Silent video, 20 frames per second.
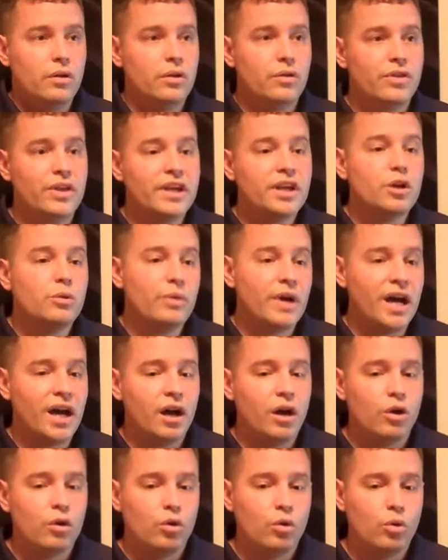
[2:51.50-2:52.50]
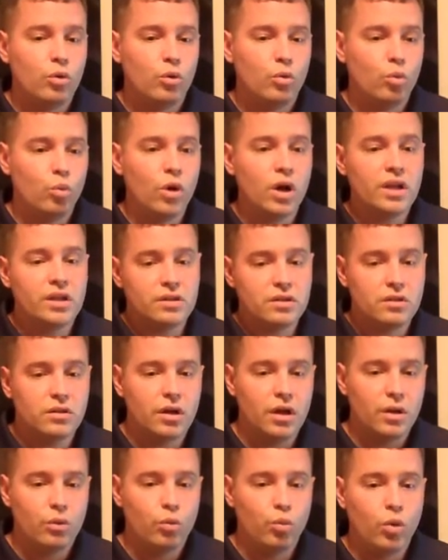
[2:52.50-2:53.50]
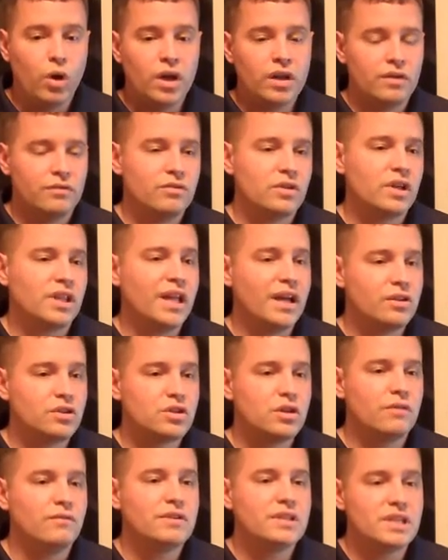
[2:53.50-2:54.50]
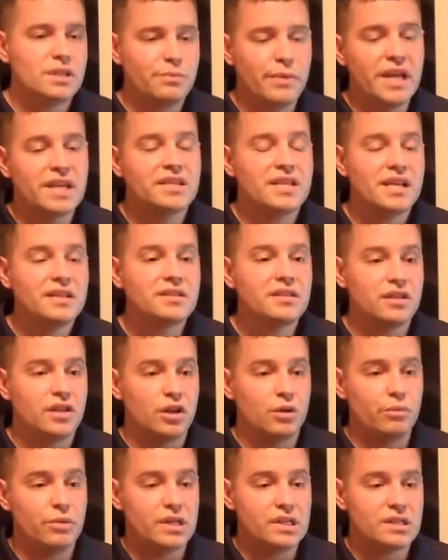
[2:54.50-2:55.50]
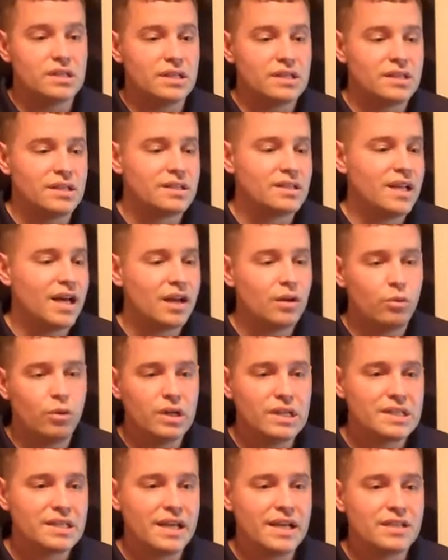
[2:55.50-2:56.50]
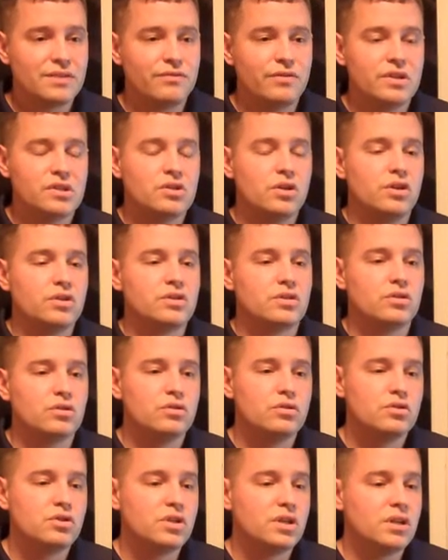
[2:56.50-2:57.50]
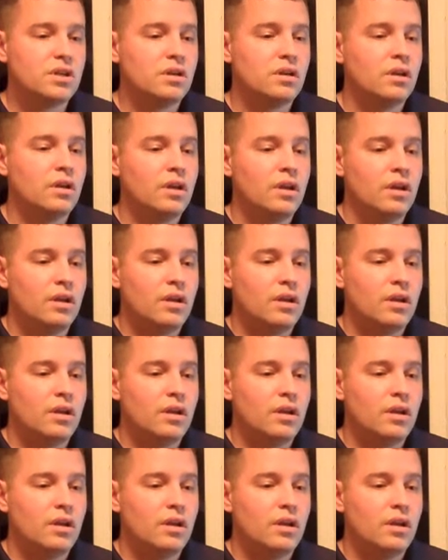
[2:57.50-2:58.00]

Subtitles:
think about what of the cloud services make sense in their business. It's not a one-size-fits-all solution.